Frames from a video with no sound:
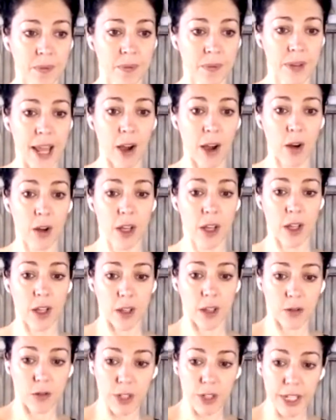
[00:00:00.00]
Now,
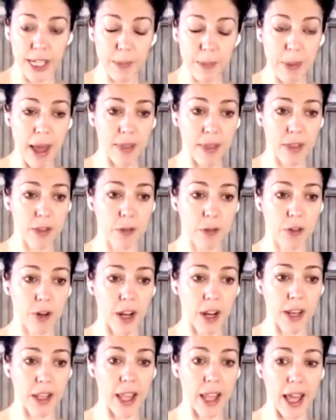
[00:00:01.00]
Rebend the
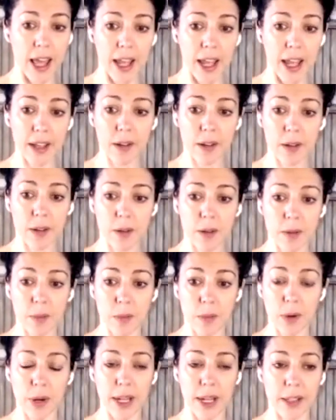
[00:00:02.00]
front leg,
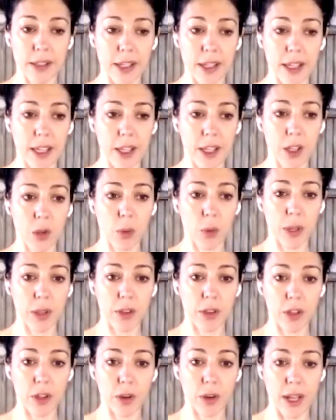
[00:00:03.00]
bring the heel
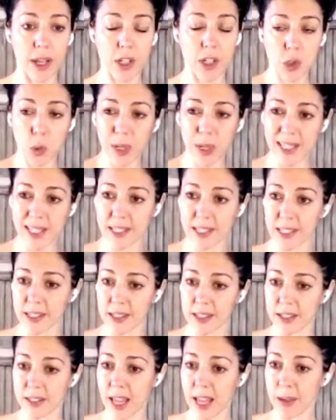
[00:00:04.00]
with you and twist
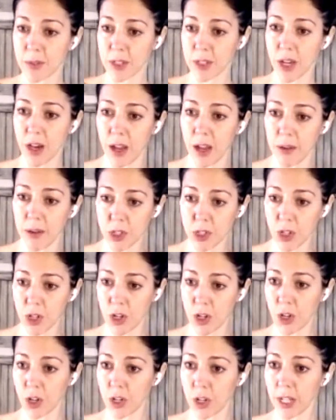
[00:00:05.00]
at the same time,
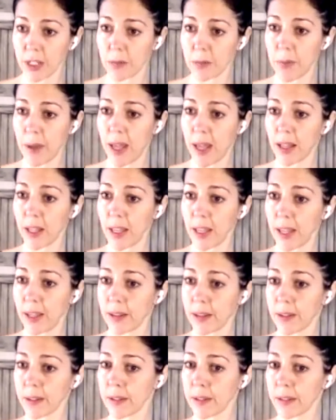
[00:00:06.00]
turning the
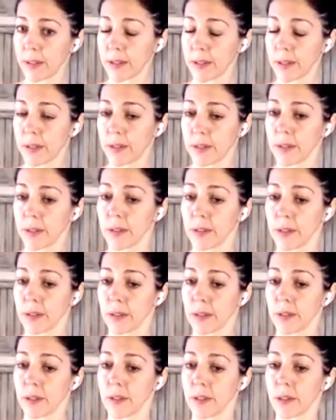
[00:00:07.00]
belly
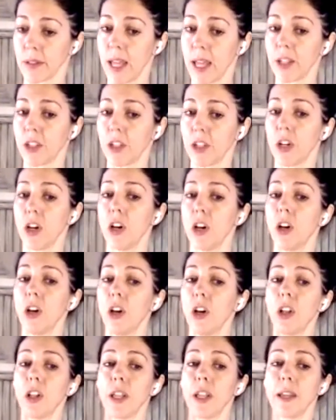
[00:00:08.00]
and
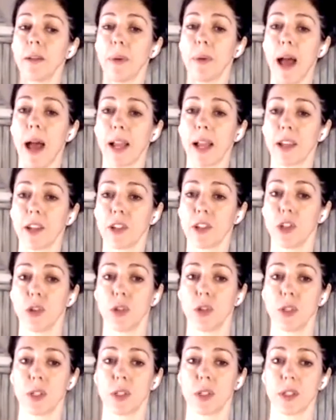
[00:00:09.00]
curling back as
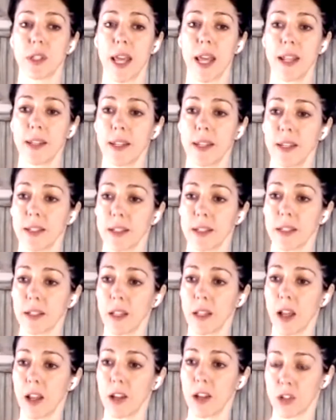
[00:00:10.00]
you descend into the
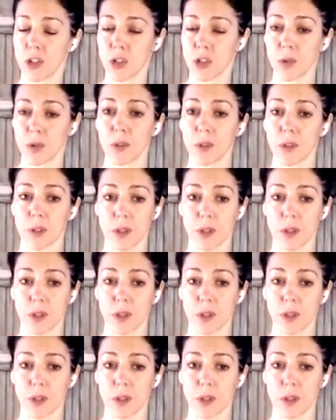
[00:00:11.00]
lunge.